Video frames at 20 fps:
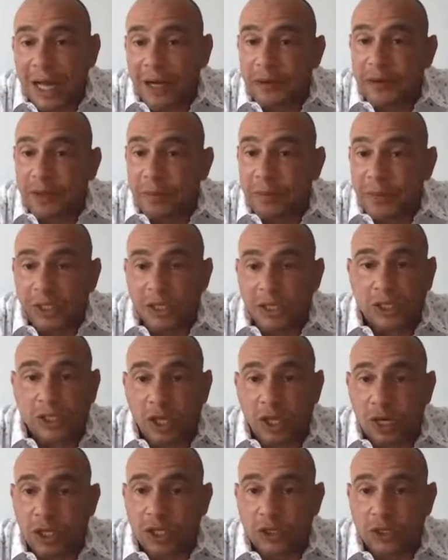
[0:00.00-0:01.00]
than
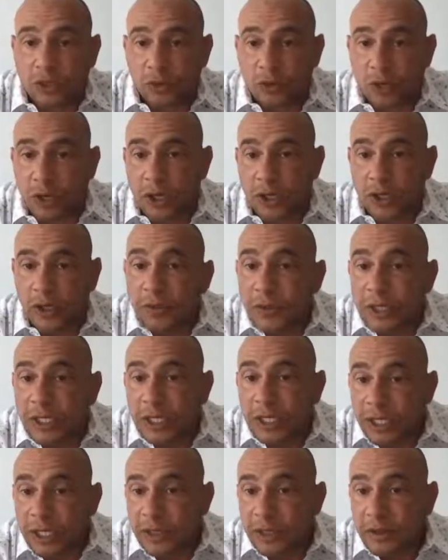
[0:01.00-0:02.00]
Mississauga and Toronto,
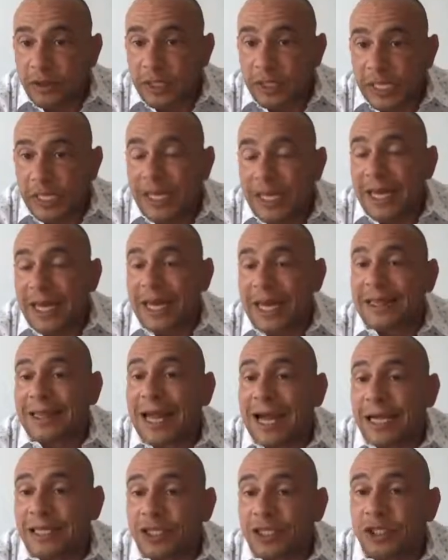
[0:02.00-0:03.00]
okay? And
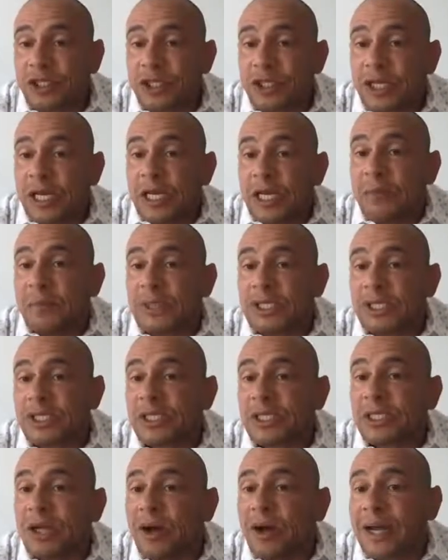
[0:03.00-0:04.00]
last year,
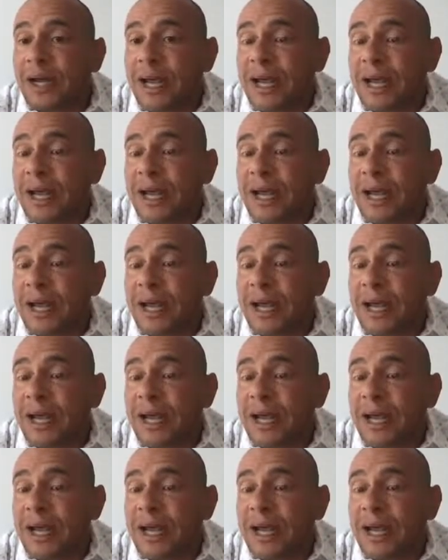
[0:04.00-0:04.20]
Mississauga